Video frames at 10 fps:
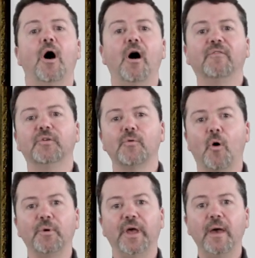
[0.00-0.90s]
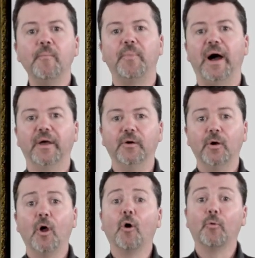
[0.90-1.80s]
of the Roman Empire,
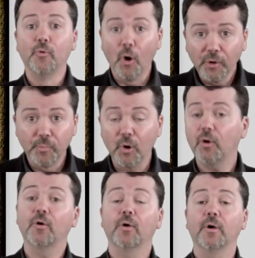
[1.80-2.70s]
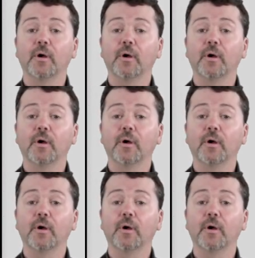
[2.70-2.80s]
wrote a book